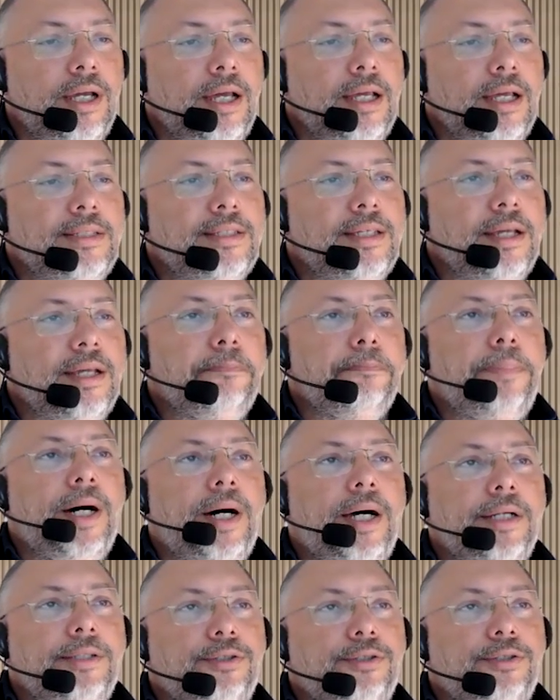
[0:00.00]
it's a
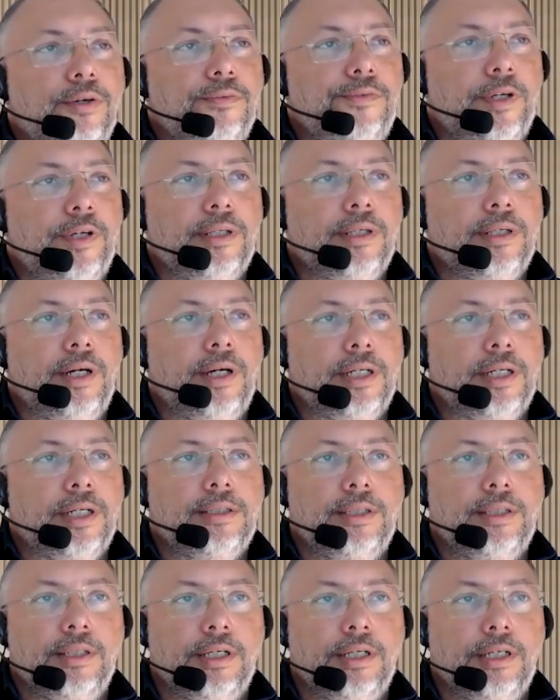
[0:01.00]
part of
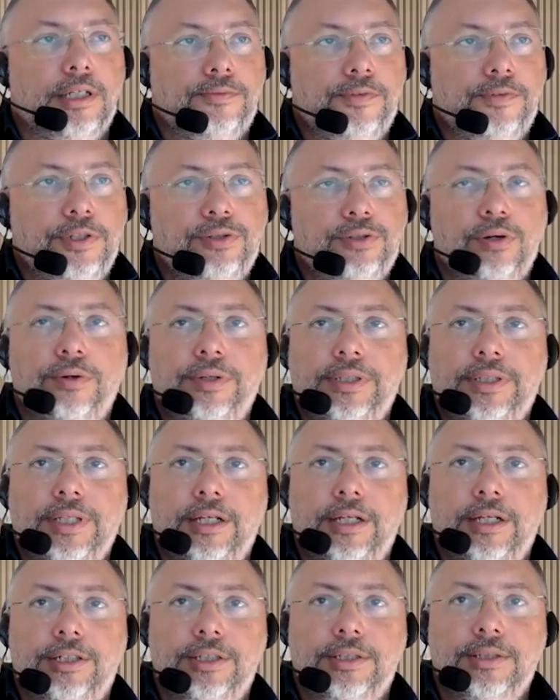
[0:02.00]
artificial
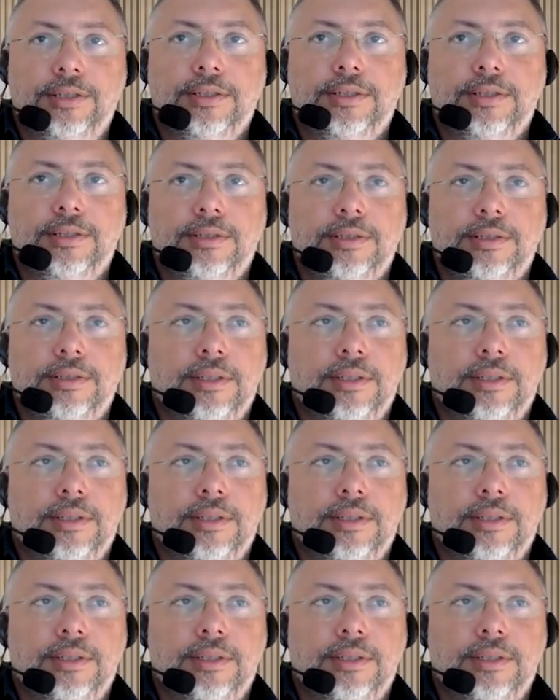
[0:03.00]
intelligence.